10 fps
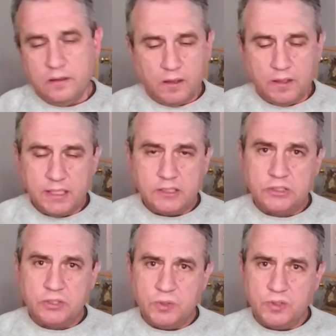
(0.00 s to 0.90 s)
Now,
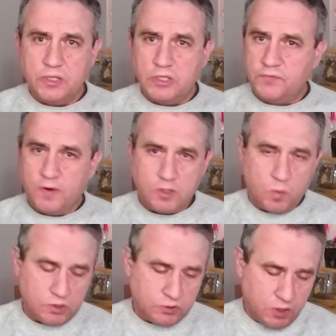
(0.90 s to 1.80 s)
it's true that this photo
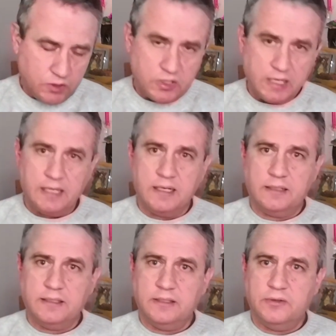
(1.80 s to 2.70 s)
was not taken
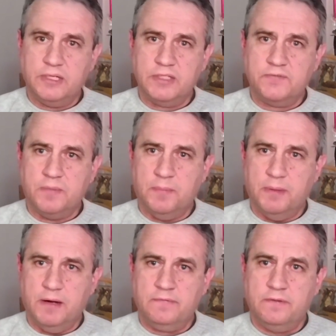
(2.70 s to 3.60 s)
90 degrees from
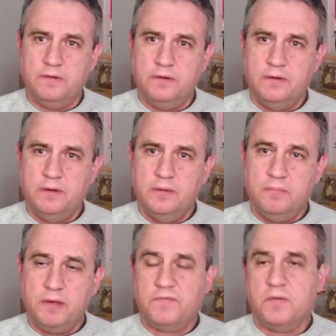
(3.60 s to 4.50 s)
above,
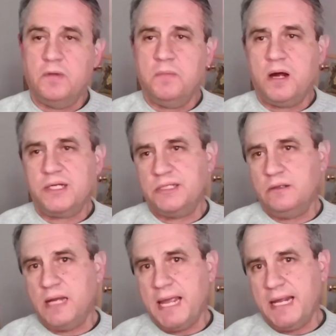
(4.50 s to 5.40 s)
but from a
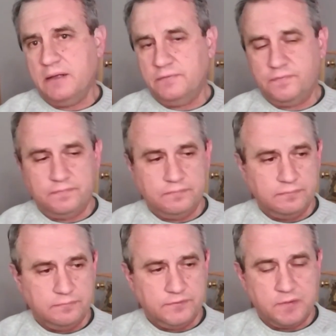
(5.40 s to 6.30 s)
marginal angle
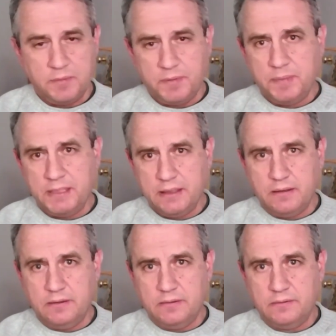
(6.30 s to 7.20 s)
from the
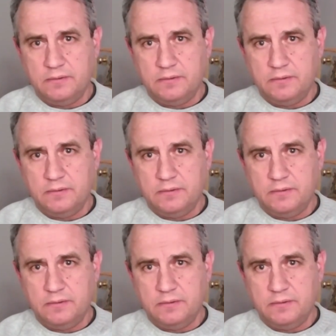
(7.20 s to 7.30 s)
perpendicular.